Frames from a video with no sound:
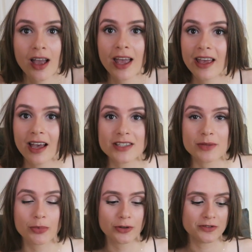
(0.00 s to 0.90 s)
It has
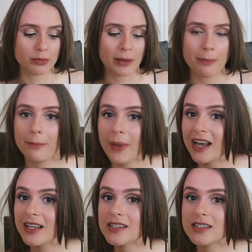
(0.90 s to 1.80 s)
improved my
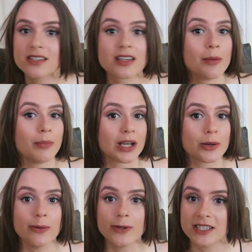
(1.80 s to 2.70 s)
balance, my
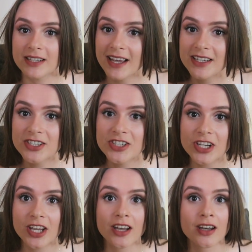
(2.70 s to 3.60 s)

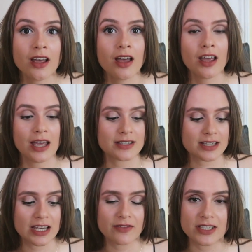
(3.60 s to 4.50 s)
coordination, it's
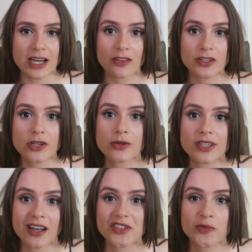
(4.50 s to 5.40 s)
evened out the two
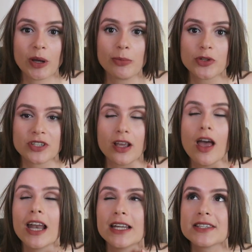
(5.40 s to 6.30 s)
sides of my body
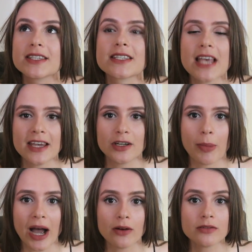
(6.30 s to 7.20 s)
an insane
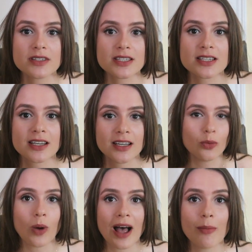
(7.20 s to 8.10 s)
amount.
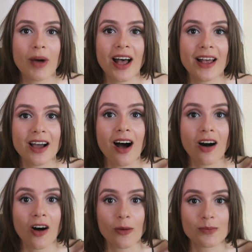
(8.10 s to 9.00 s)
Where my
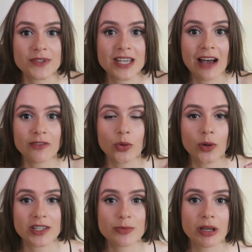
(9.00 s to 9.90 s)
arms have
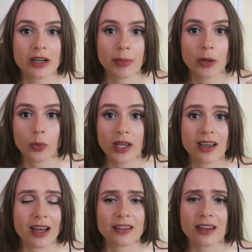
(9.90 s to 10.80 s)
always been a bit
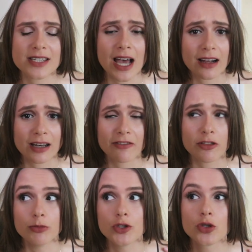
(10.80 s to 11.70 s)
weak and the attack left
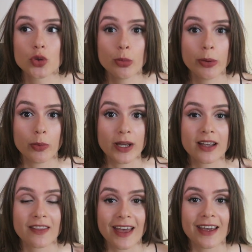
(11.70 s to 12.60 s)
them super
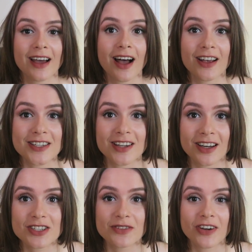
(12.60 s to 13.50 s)
weak, they are
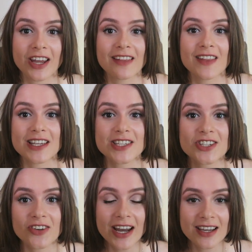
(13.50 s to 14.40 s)
starting to regain their
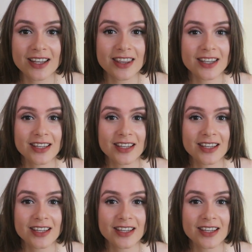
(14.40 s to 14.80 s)
strength.